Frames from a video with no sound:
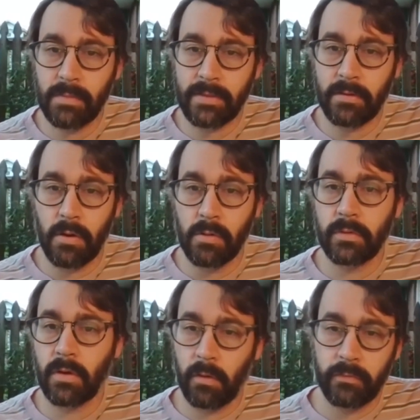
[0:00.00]
by their
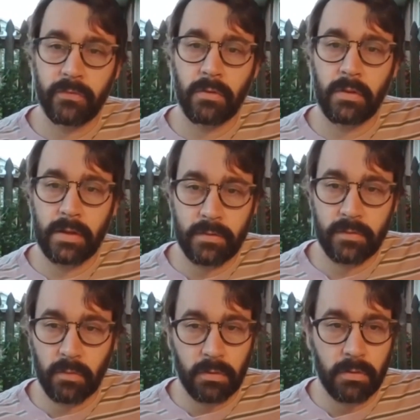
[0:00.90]
own cultural and
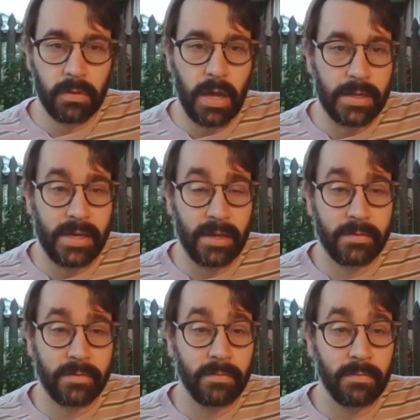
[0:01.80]
historical
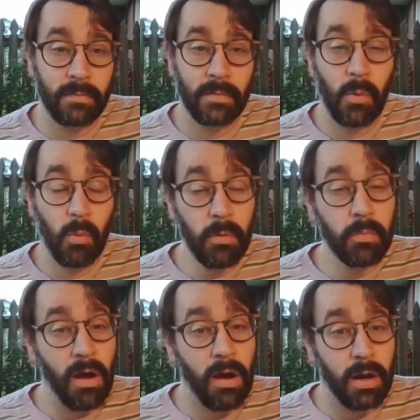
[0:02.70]
contexts, were
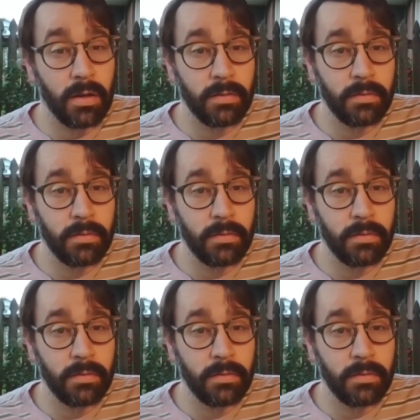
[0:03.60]
wrong.